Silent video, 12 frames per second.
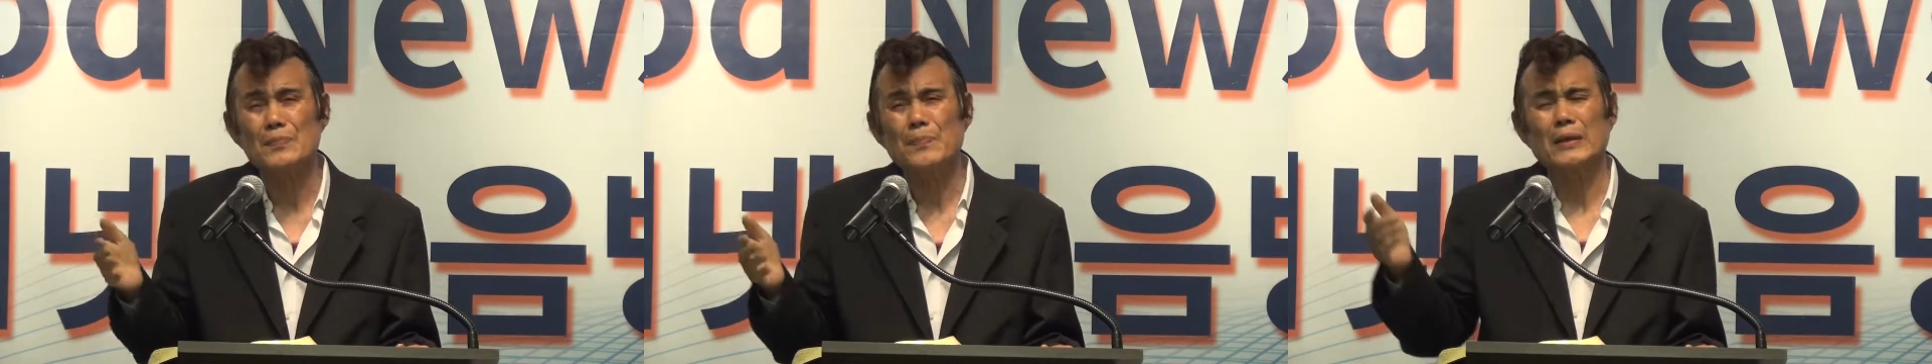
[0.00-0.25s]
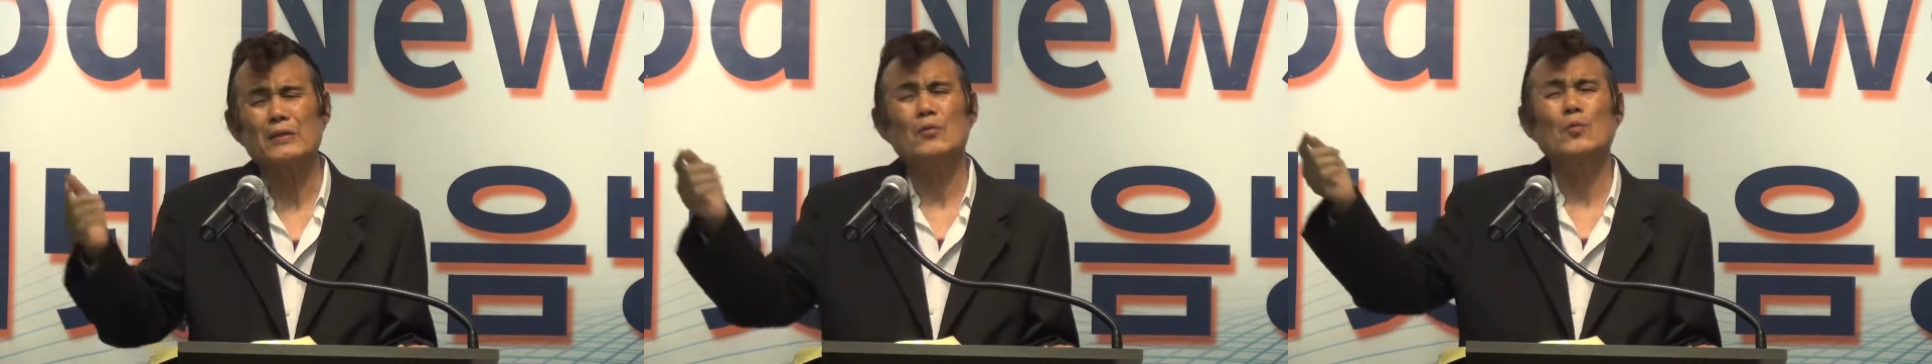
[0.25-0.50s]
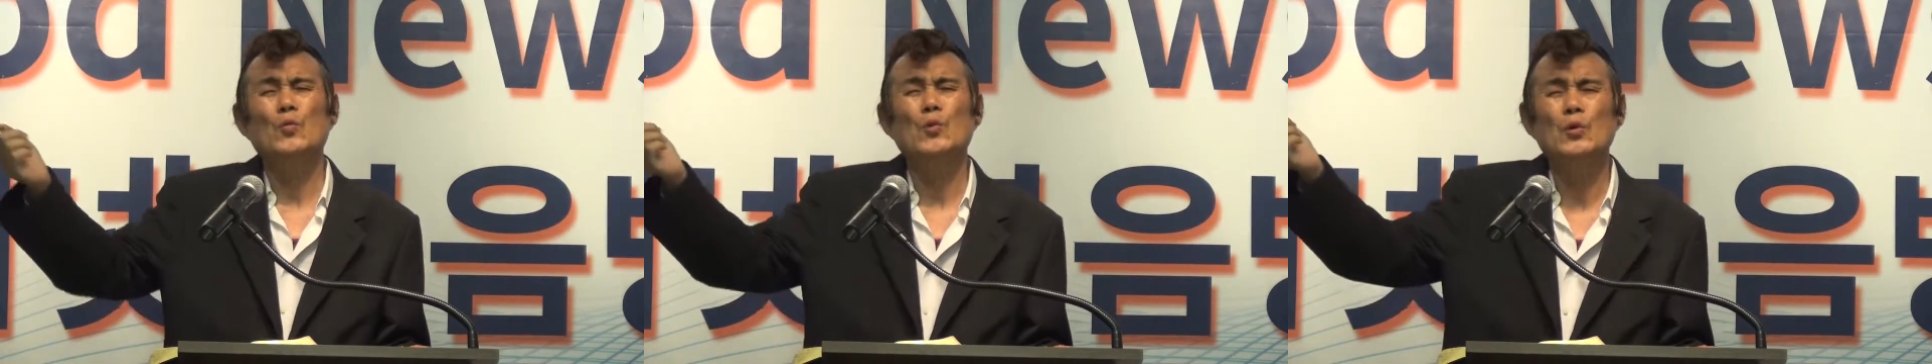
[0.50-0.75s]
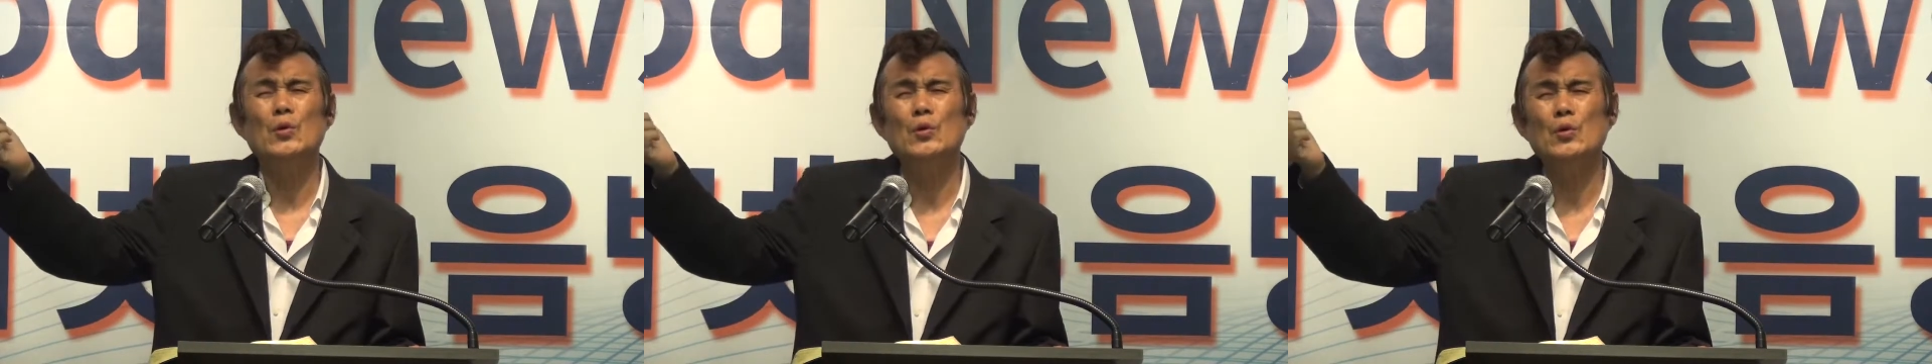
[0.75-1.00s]
but
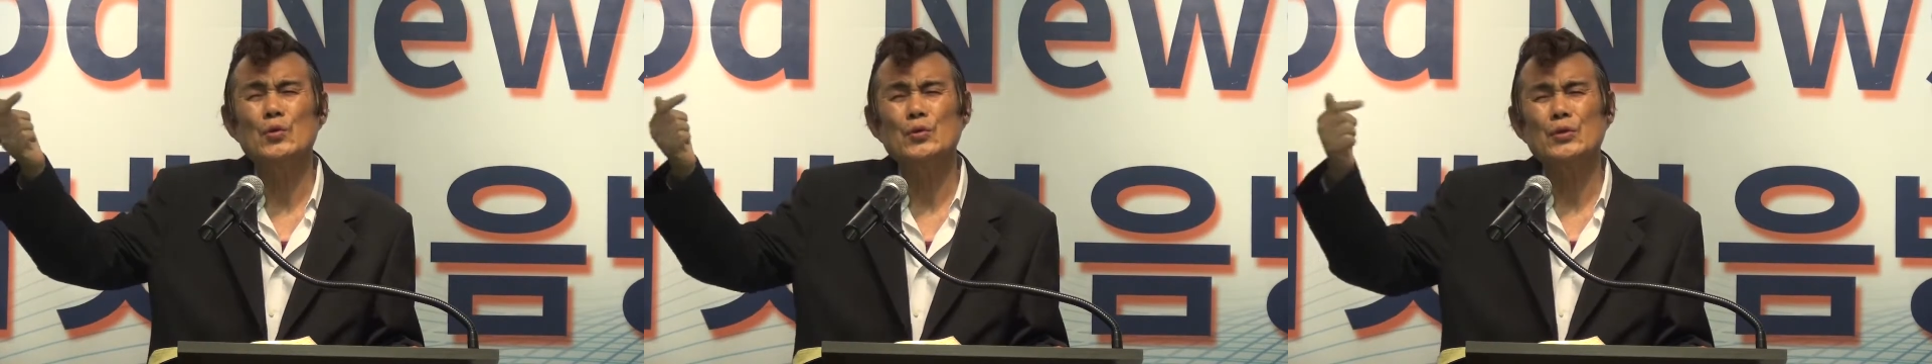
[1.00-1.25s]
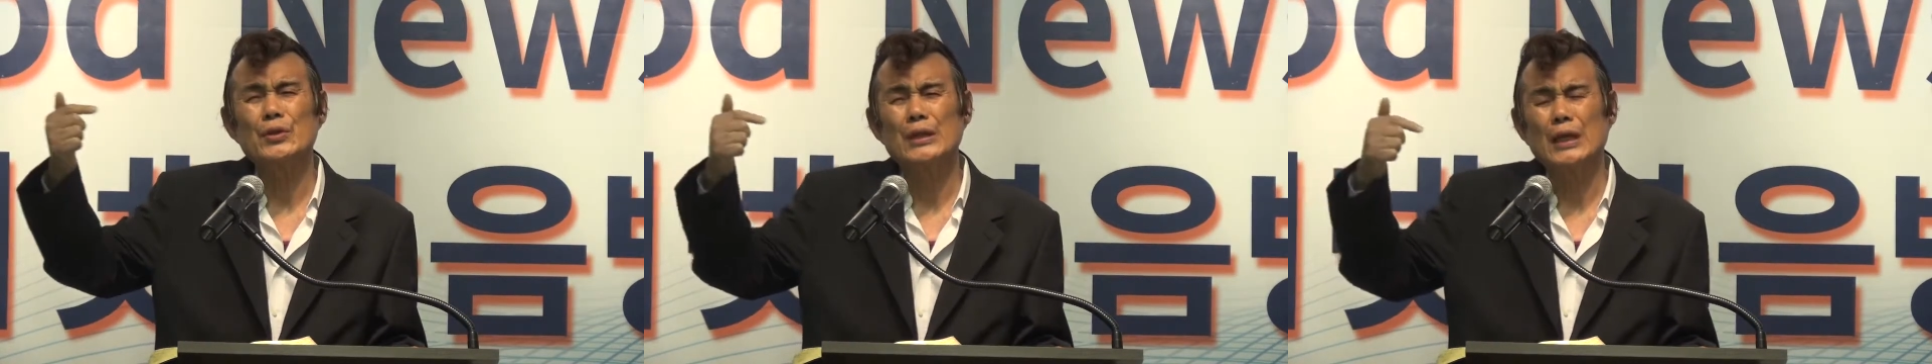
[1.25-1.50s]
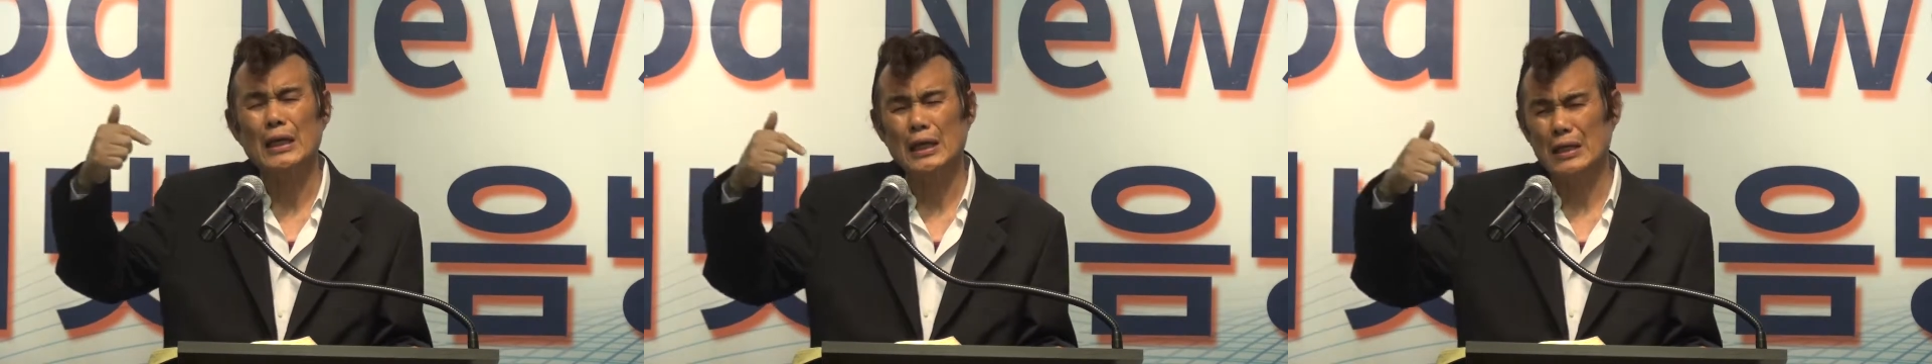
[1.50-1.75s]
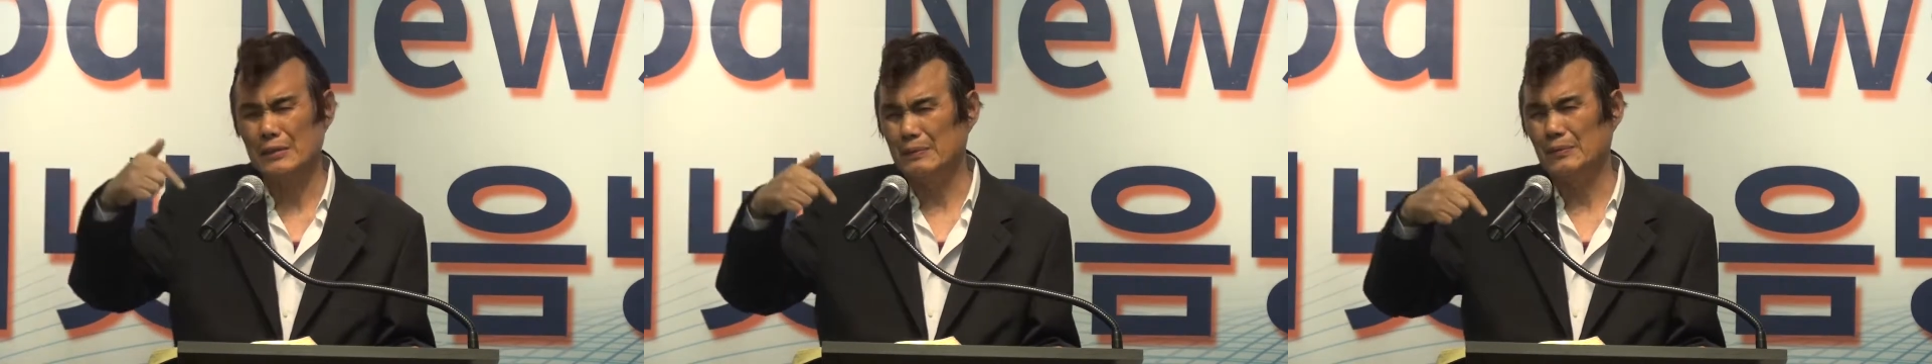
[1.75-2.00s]
word
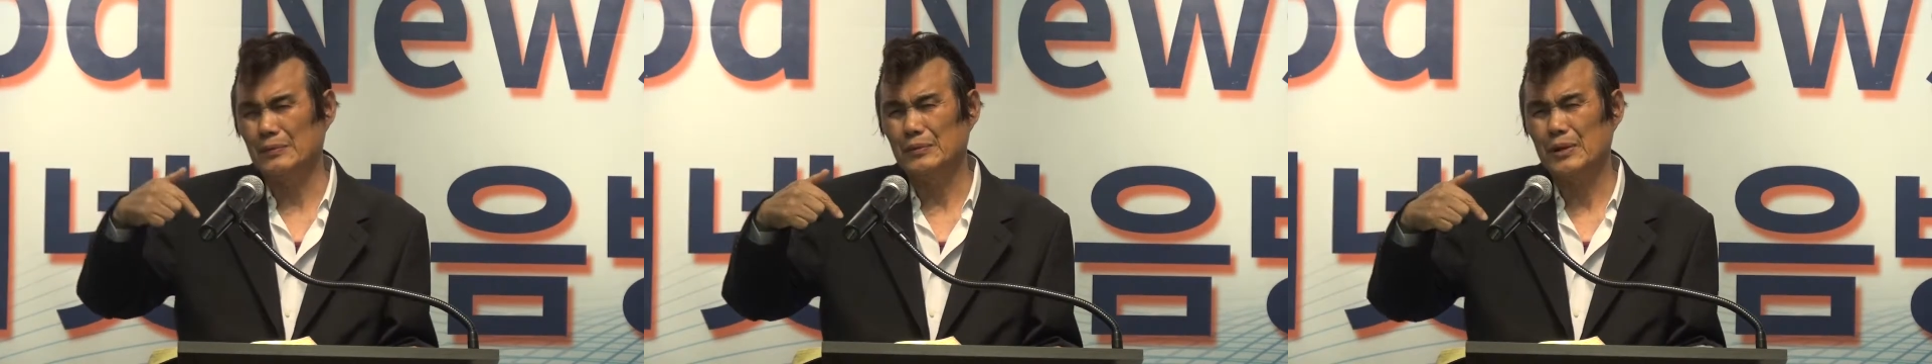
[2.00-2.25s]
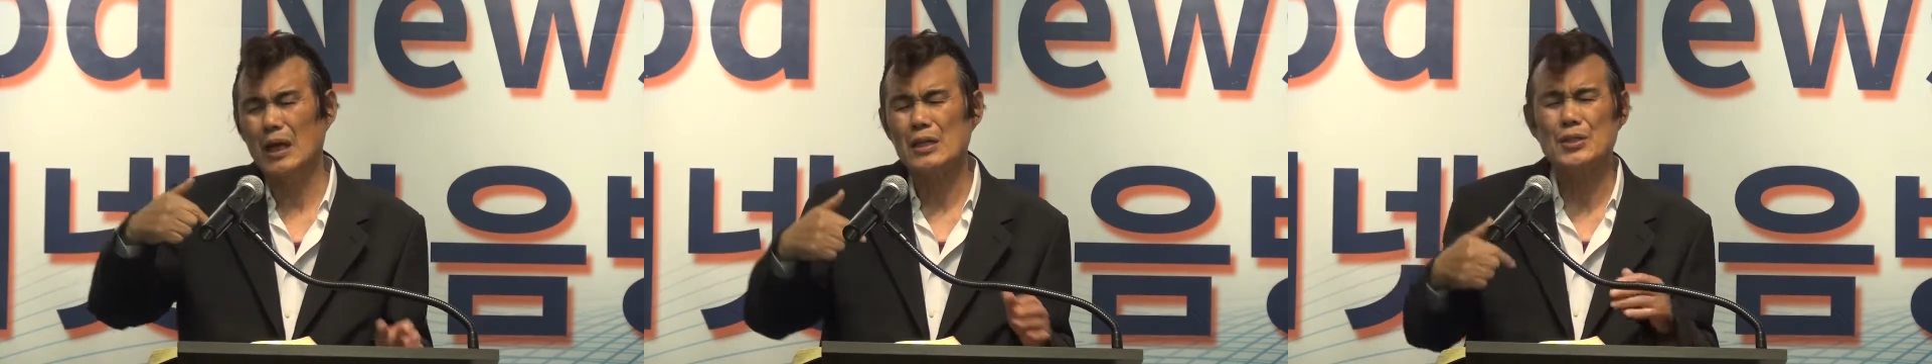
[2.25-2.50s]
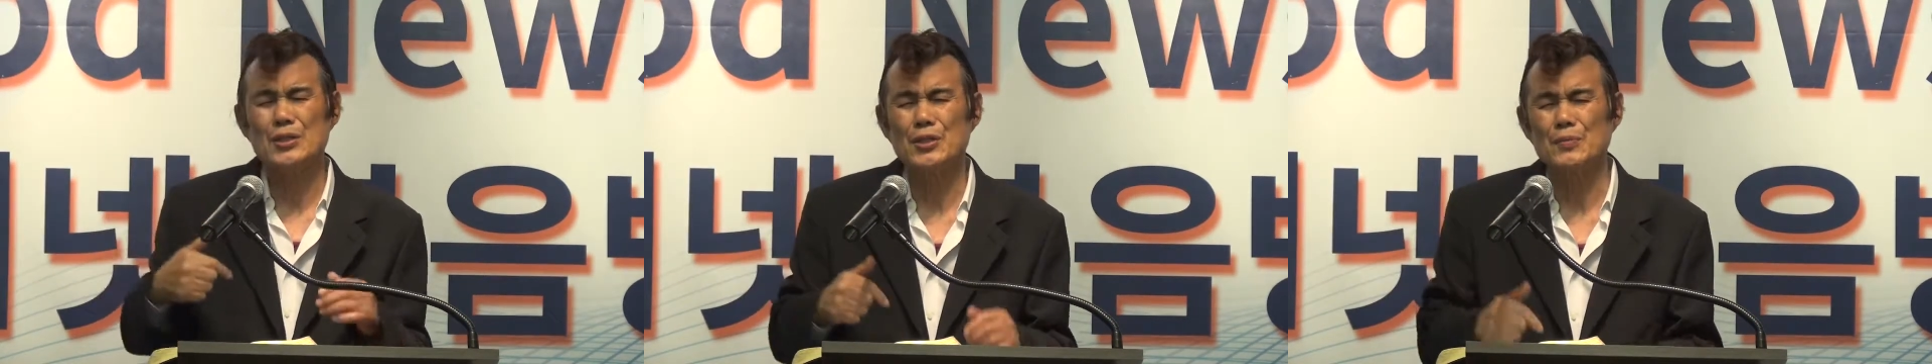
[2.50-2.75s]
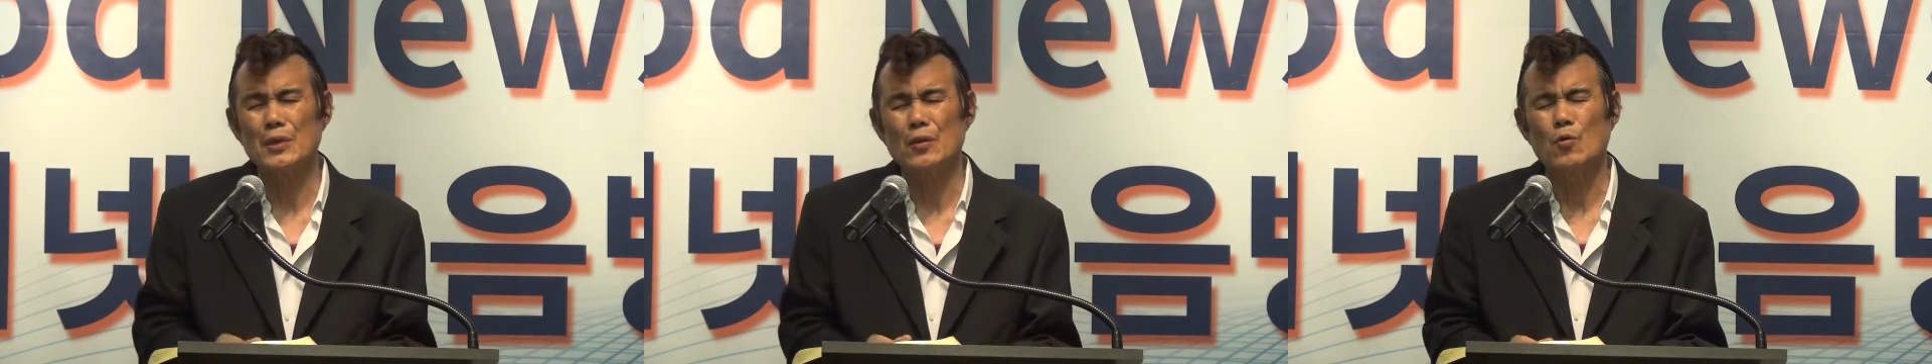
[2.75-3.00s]
came, touched
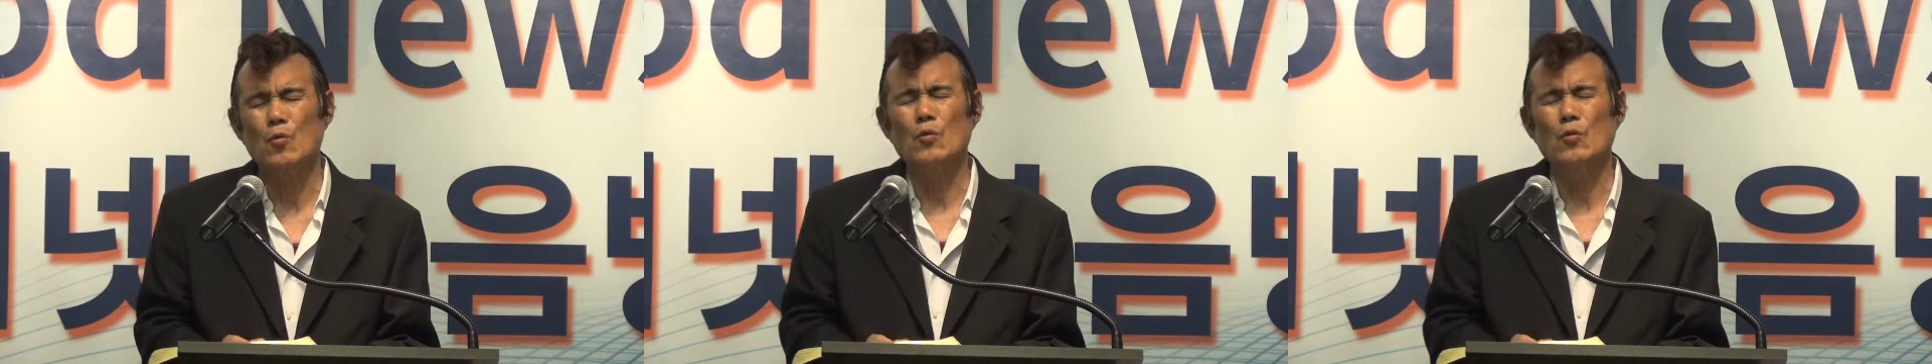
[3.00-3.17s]
me.